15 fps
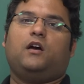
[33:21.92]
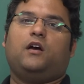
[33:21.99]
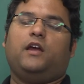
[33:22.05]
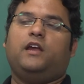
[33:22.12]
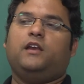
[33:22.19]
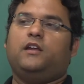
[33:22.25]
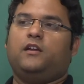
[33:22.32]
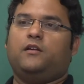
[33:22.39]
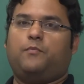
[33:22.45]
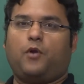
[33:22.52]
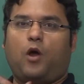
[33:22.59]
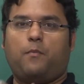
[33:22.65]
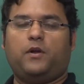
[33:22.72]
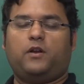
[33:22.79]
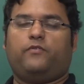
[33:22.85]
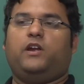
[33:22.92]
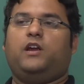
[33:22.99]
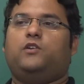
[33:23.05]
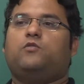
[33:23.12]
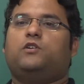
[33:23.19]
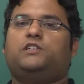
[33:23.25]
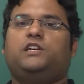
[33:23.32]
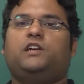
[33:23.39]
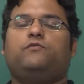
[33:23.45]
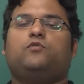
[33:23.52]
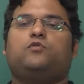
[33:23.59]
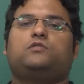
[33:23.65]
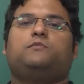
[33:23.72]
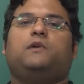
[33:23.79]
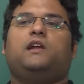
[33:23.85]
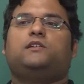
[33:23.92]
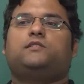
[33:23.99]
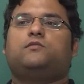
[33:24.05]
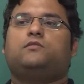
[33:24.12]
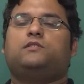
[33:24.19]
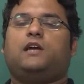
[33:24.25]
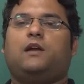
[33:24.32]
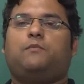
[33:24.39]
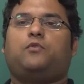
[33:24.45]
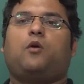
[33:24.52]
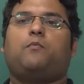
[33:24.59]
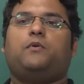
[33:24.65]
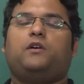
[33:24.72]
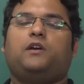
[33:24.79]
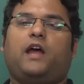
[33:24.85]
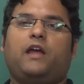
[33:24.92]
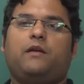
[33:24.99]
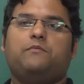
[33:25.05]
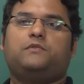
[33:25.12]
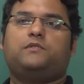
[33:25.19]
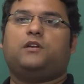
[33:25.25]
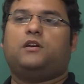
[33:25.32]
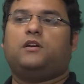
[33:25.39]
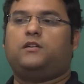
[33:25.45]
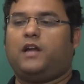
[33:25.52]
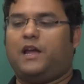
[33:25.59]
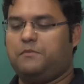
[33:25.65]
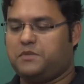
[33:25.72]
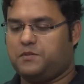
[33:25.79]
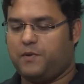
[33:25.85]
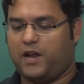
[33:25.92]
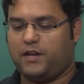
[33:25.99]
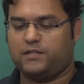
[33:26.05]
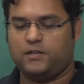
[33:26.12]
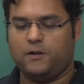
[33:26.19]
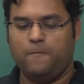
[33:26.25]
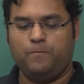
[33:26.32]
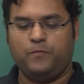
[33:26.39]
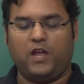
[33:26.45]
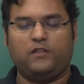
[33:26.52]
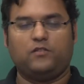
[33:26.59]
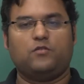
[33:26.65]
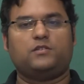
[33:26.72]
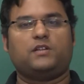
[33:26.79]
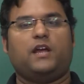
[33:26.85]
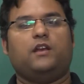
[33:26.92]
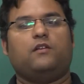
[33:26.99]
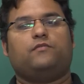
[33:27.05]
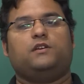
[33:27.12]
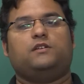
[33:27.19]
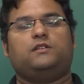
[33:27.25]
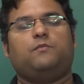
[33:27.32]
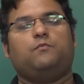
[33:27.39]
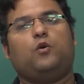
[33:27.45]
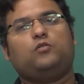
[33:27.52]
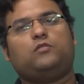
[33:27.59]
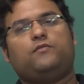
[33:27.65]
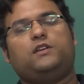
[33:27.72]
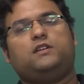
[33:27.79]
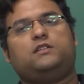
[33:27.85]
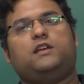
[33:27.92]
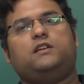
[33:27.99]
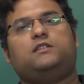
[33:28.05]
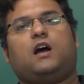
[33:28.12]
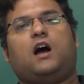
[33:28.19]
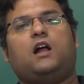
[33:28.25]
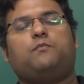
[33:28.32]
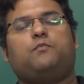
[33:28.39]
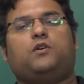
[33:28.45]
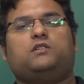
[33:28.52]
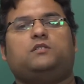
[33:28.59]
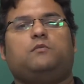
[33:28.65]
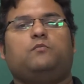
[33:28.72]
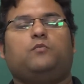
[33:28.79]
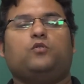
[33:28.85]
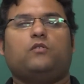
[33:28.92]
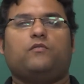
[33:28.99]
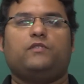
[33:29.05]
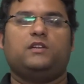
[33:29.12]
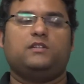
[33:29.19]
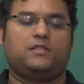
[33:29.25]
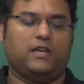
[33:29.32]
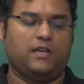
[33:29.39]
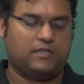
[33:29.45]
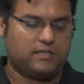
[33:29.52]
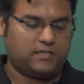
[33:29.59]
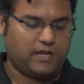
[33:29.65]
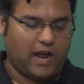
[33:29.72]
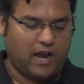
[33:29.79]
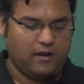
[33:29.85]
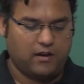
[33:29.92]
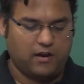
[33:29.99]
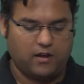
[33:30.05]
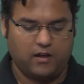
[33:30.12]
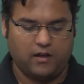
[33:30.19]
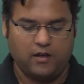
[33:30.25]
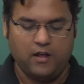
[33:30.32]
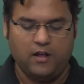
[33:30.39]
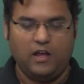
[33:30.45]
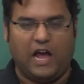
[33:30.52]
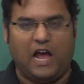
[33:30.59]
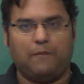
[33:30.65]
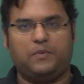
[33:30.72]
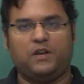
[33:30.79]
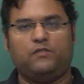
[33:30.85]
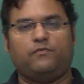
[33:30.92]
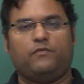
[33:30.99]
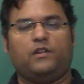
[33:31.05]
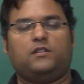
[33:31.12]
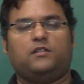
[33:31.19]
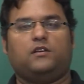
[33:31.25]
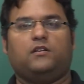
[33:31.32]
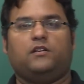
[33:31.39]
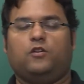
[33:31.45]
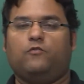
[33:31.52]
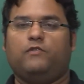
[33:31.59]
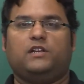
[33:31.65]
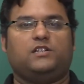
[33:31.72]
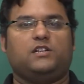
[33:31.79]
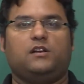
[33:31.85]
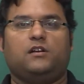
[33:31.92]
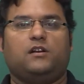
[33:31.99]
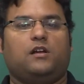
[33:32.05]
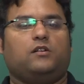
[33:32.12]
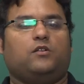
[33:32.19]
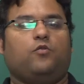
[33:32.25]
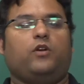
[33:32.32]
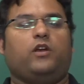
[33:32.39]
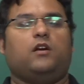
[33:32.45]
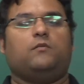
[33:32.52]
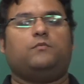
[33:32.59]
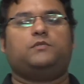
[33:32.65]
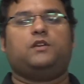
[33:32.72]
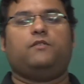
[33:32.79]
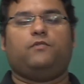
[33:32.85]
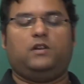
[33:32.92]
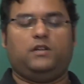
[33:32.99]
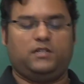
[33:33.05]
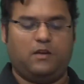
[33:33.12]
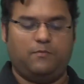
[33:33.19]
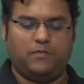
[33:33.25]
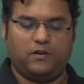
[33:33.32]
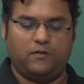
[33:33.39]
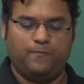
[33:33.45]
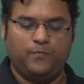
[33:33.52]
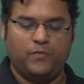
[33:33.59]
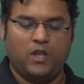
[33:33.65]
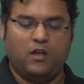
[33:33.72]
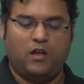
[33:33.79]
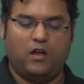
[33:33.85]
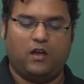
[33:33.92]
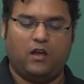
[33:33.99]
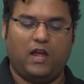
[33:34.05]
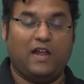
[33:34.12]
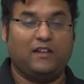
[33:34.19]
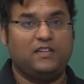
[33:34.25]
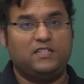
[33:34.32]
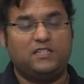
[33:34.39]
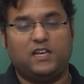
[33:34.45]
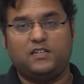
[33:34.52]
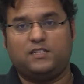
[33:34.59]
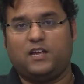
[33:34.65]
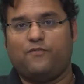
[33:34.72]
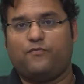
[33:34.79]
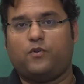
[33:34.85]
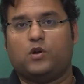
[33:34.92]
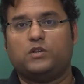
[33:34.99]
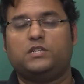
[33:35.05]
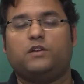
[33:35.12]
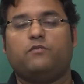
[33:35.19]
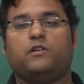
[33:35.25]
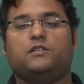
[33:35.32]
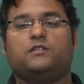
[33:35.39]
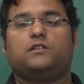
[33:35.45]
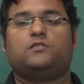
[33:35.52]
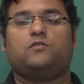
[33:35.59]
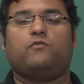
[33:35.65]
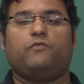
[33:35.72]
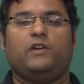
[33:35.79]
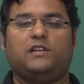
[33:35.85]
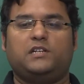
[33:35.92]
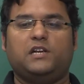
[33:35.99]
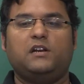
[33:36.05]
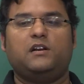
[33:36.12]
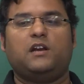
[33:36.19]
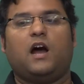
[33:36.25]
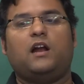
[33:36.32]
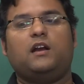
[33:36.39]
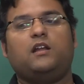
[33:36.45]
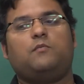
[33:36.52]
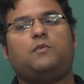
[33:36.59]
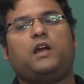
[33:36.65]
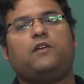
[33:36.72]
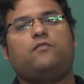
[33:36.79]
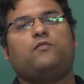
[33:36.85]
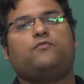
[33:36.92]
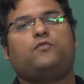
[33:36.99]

in a proper way, to achieve those milestones at proper time spans and those kind of things. And both of these things are possible, both of these things can happen with when children are growing up. Say for example, and these things have consequences. So when children are deprived of